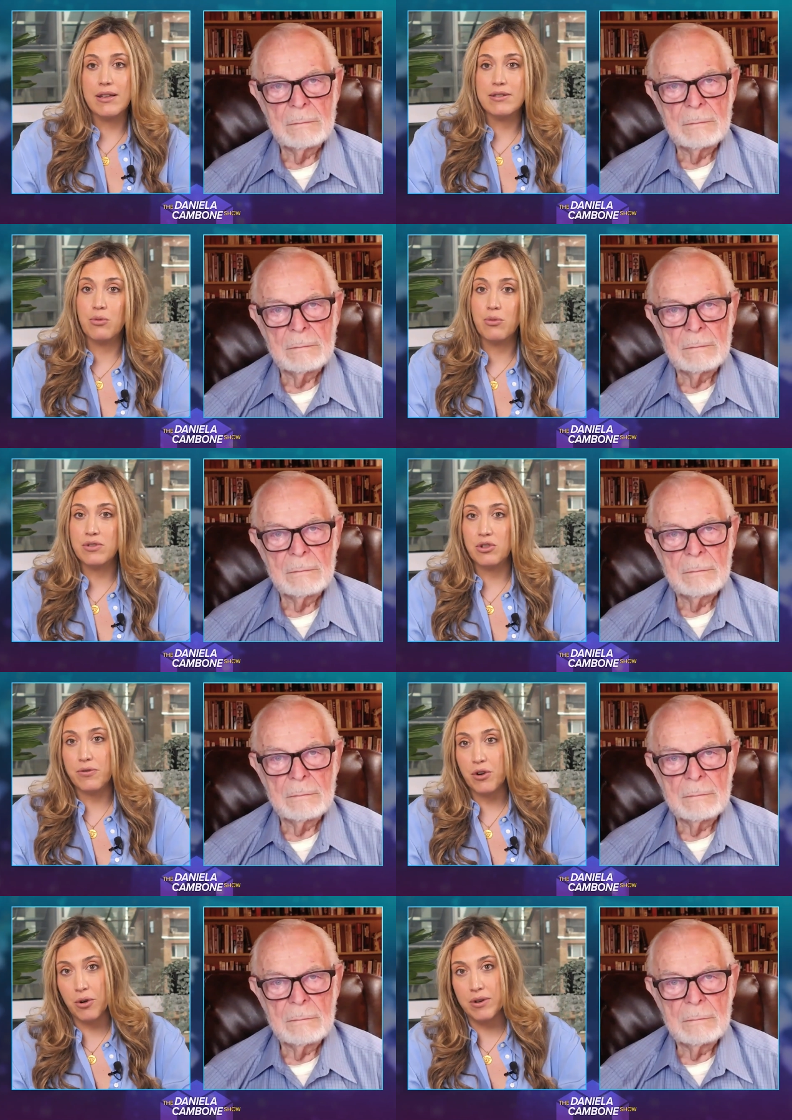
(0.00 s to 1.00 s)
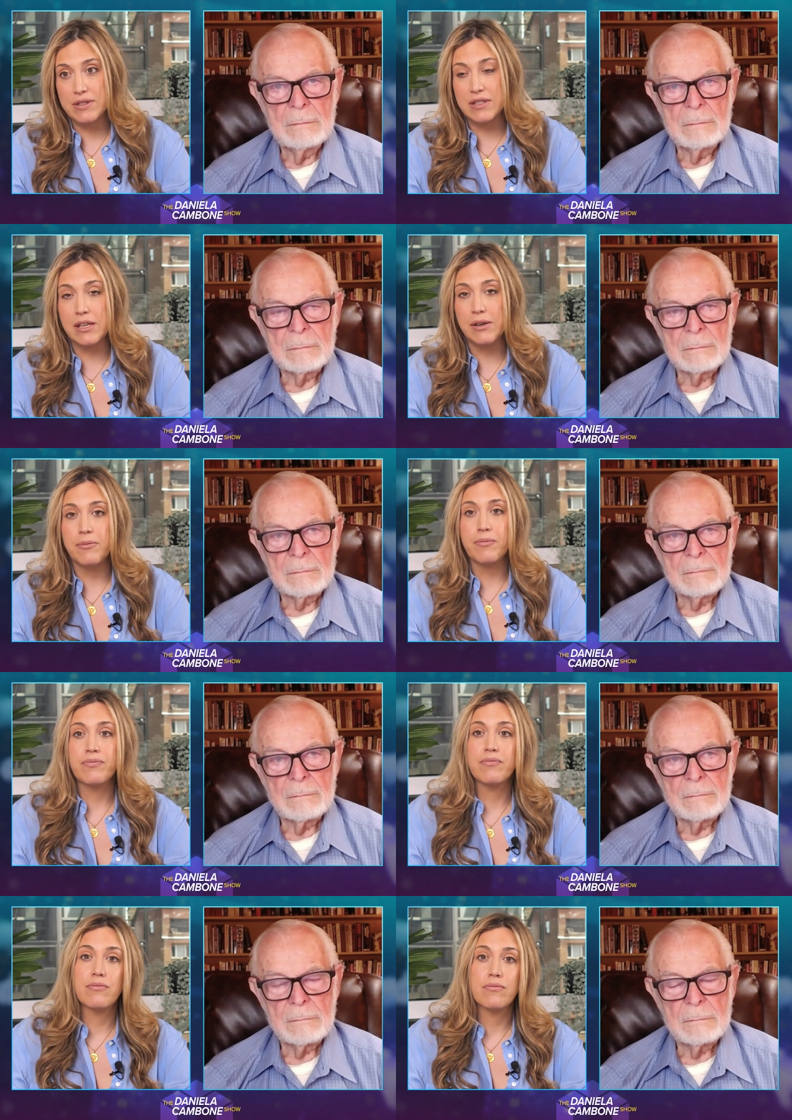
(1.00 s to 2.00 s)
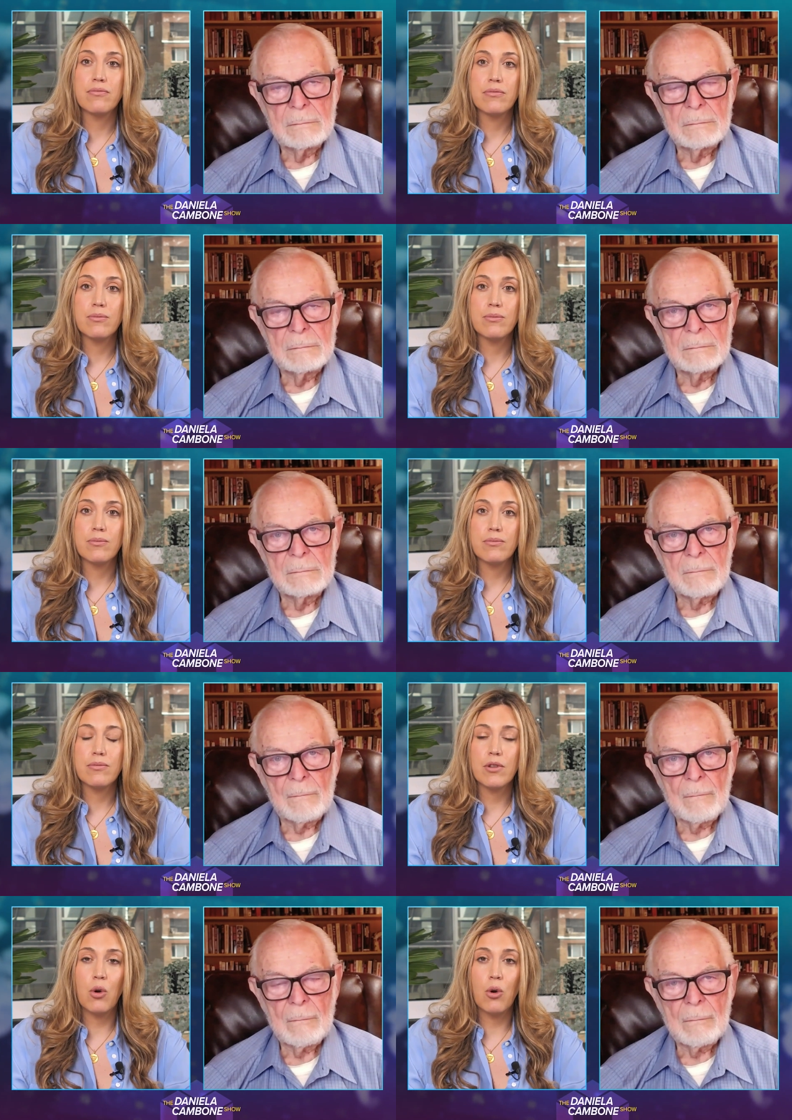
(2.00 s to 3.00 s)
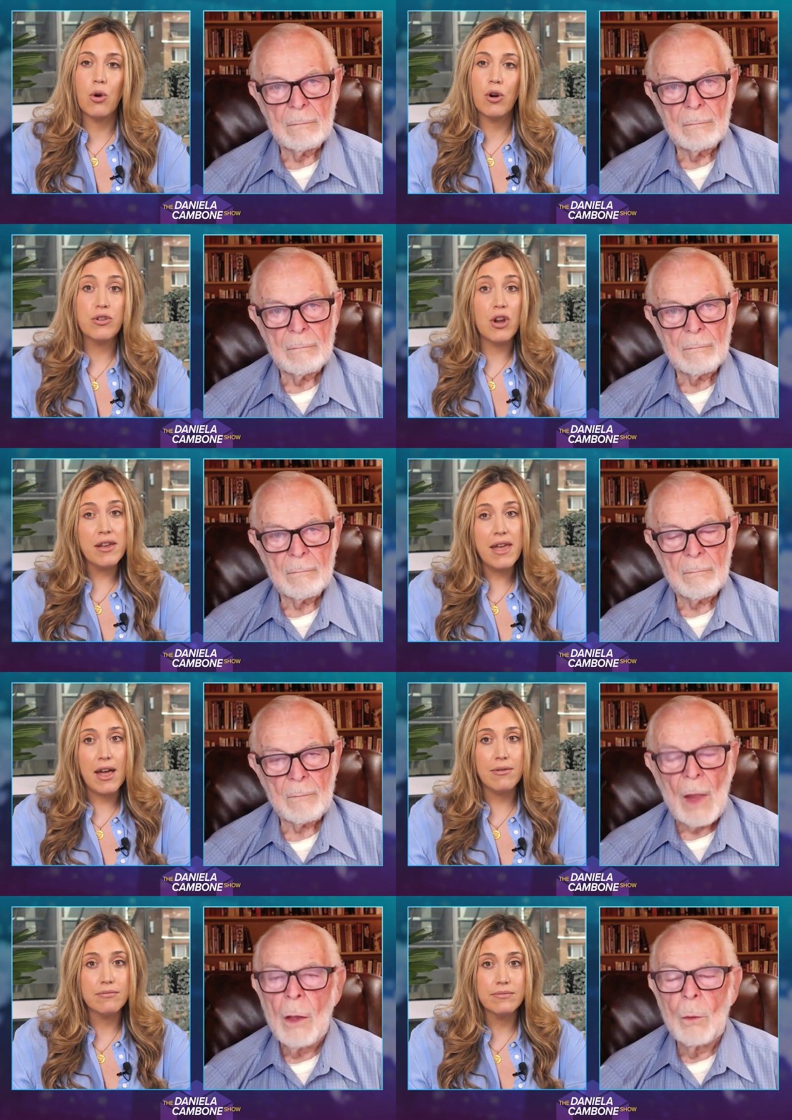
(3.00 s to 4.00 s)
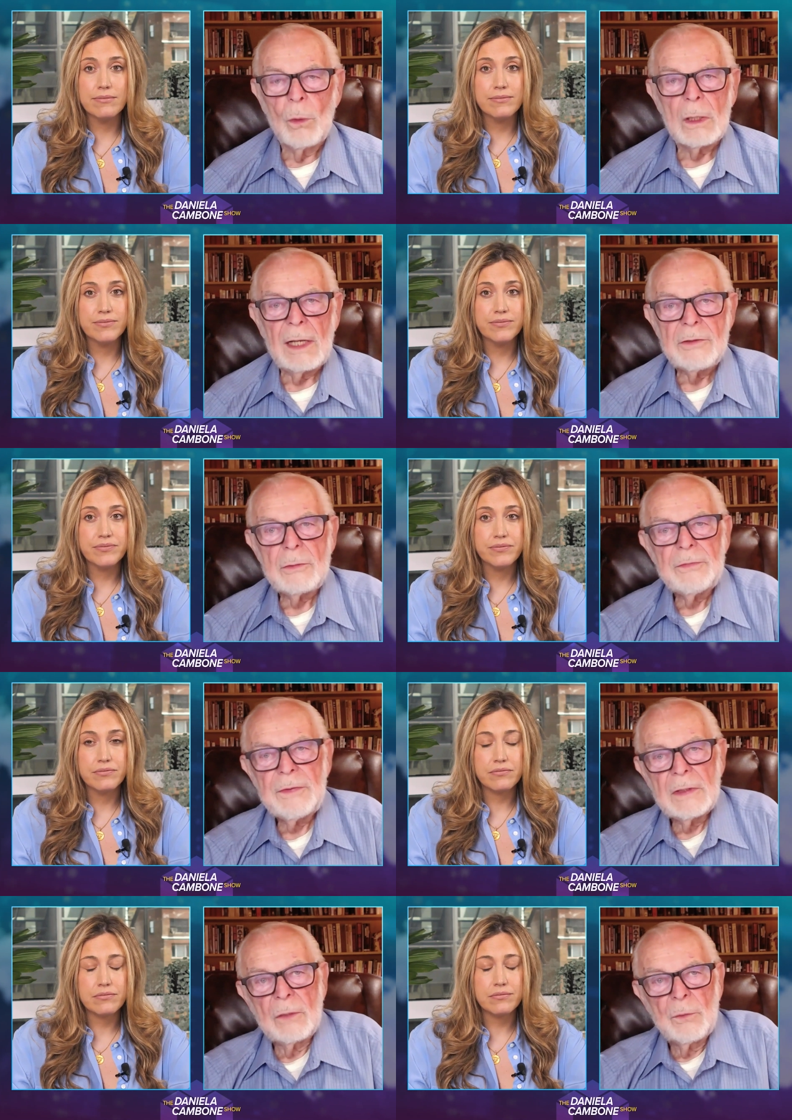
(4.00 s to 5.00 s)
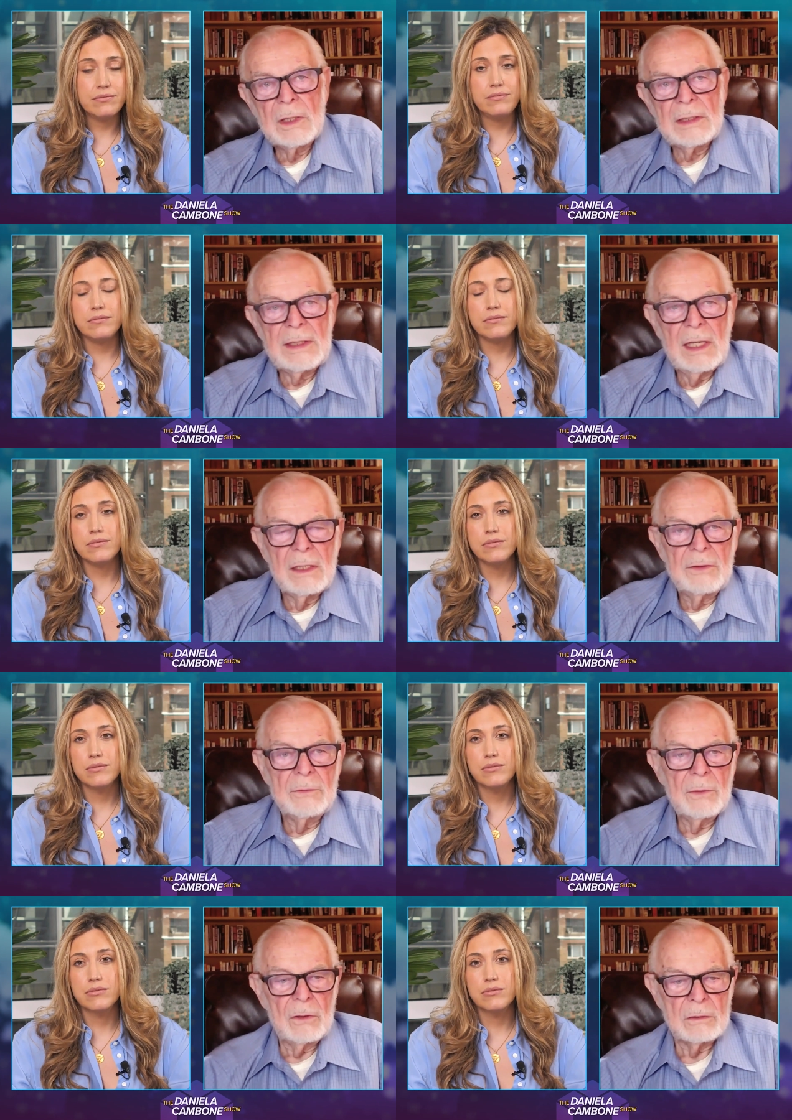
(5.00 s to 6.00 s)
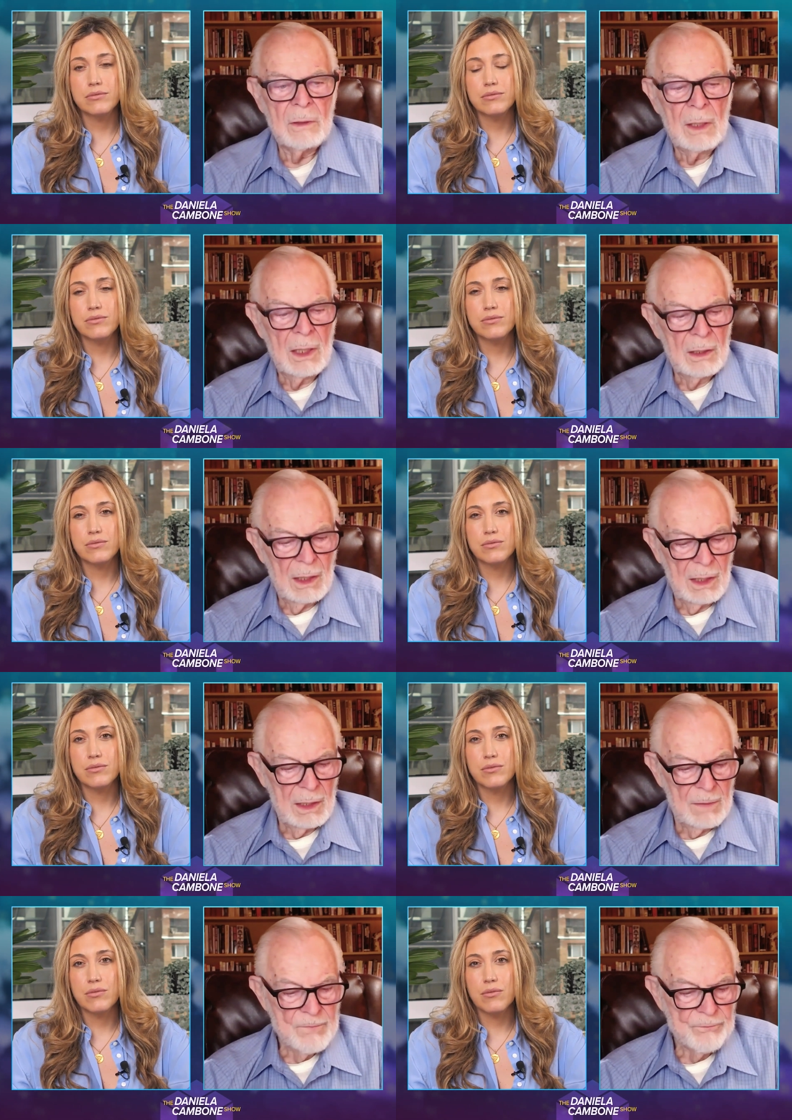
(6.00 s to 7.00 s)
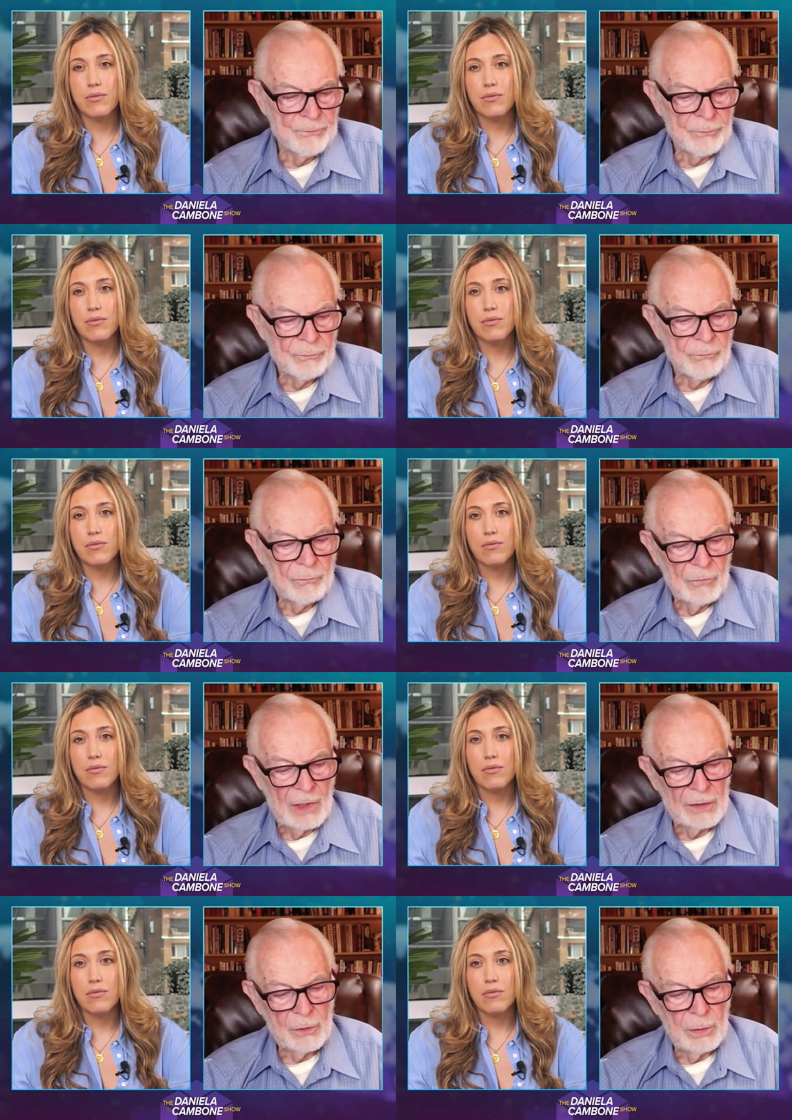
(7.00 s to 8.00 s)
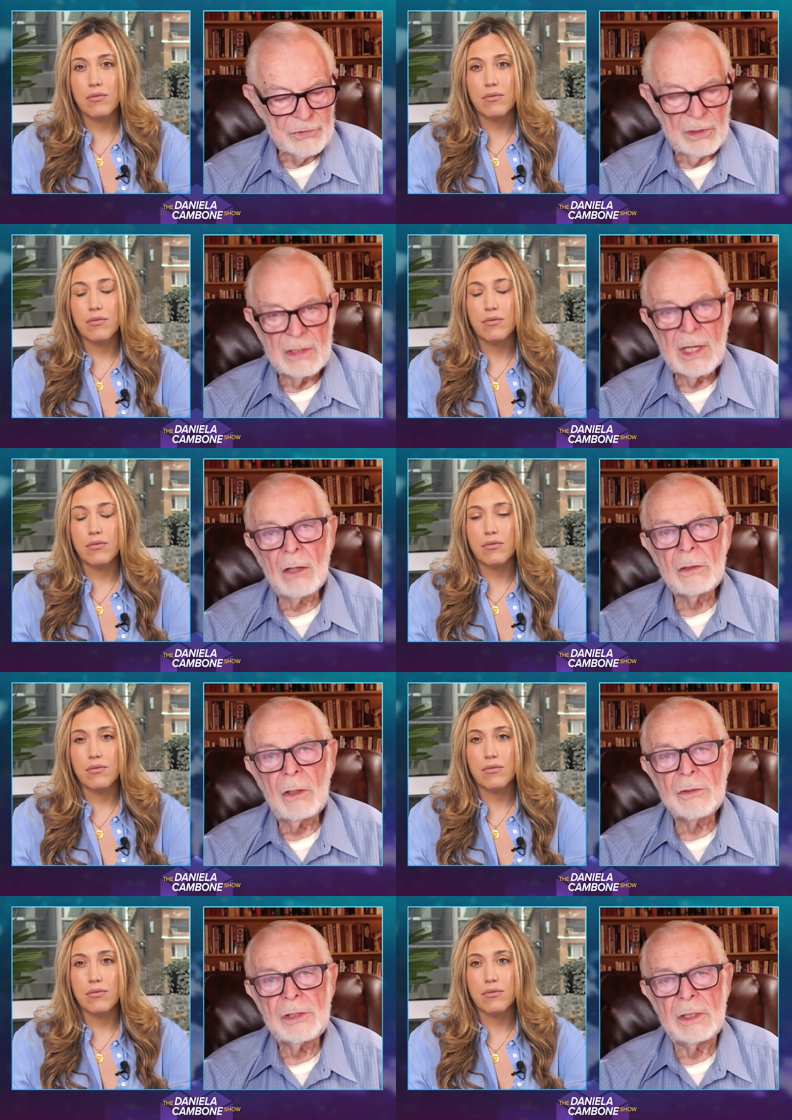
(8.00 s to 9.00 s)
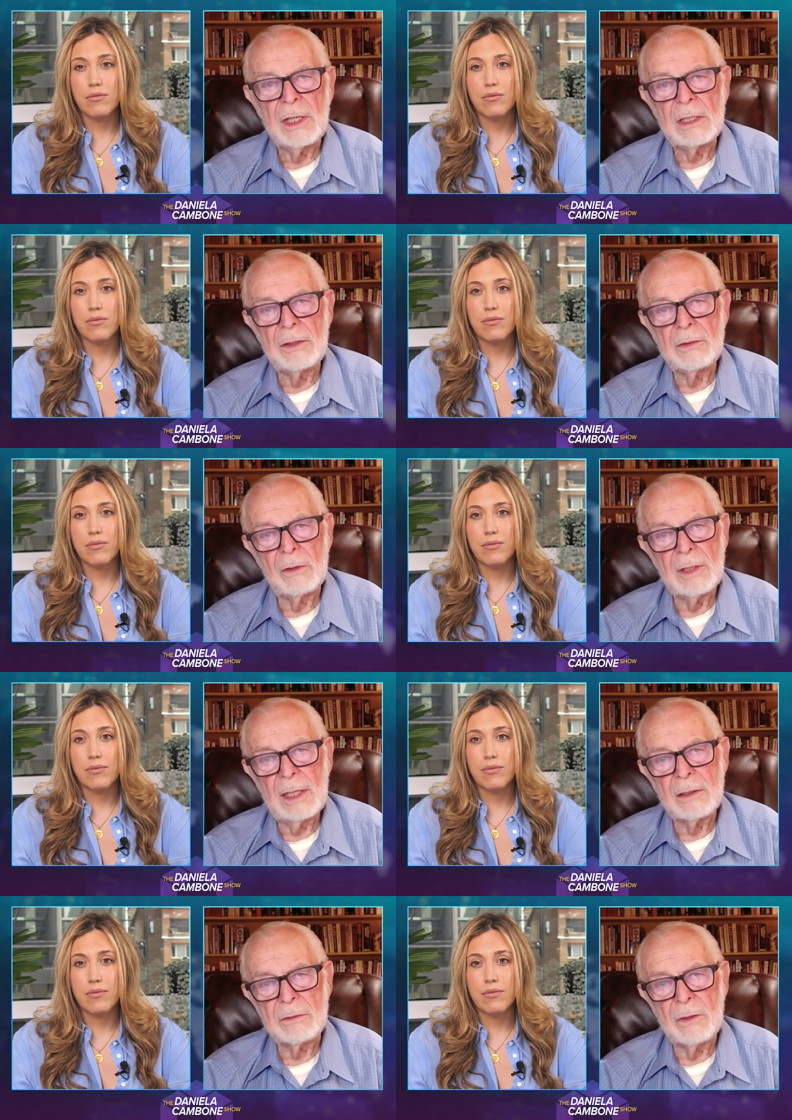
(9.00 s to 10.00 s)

Speaker 1: as the reserve currency or not yet.
Speaker 2: Well, I do feel that we're at the end of the road. Um, now the question is, how close to the end of the road? I don't